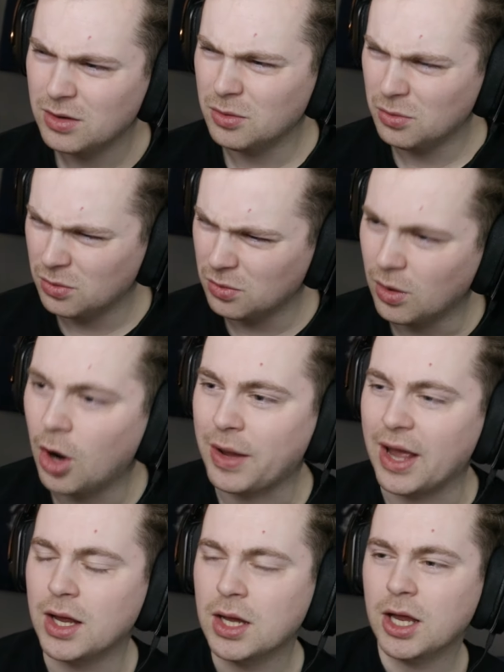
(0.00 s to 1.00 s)
Ooh,
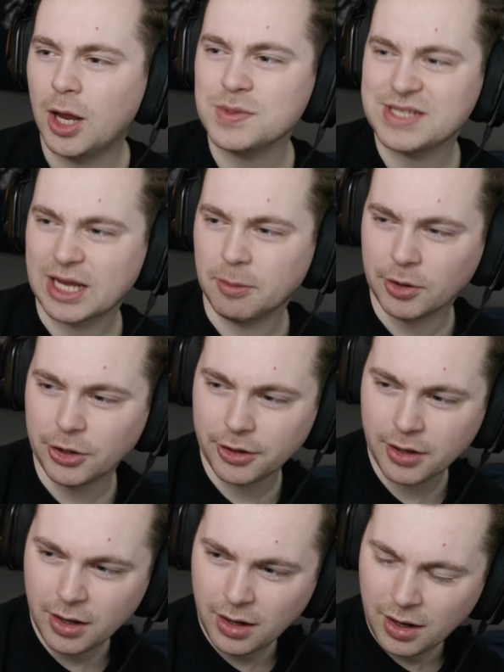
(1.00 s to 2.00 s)
okay. It was like a
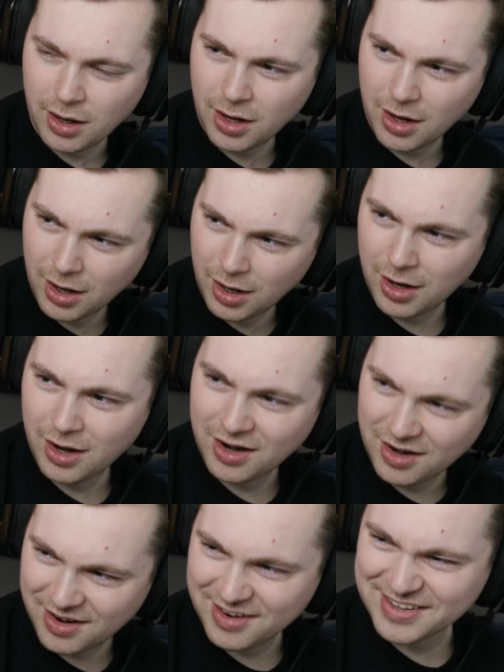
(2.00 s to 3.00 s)
bird.
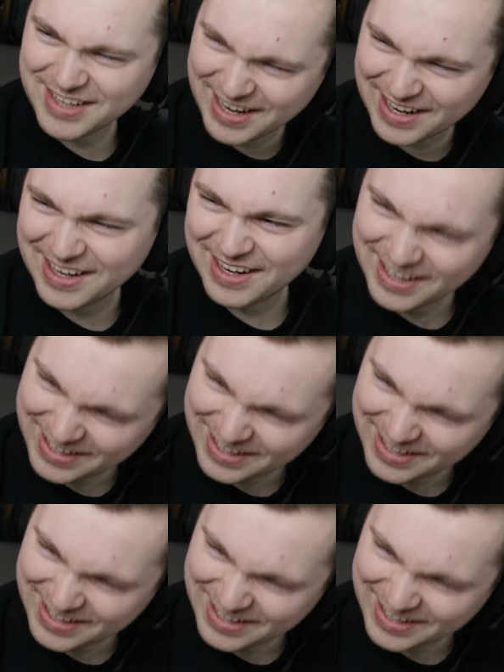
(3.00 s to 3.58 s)
Yeah.